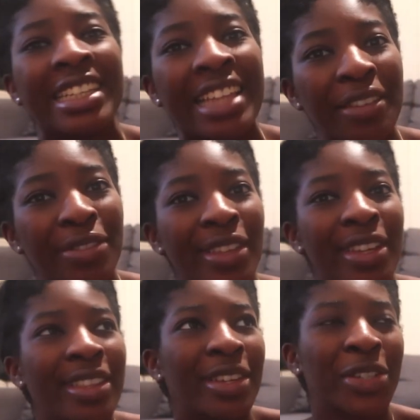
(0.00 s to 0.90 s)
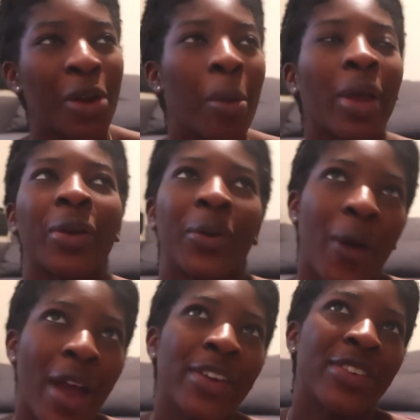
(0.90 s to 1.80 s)
left the, the show. I'm like, oh,
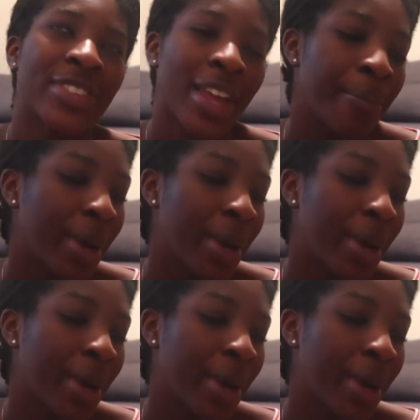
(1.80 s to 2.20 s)
I understand.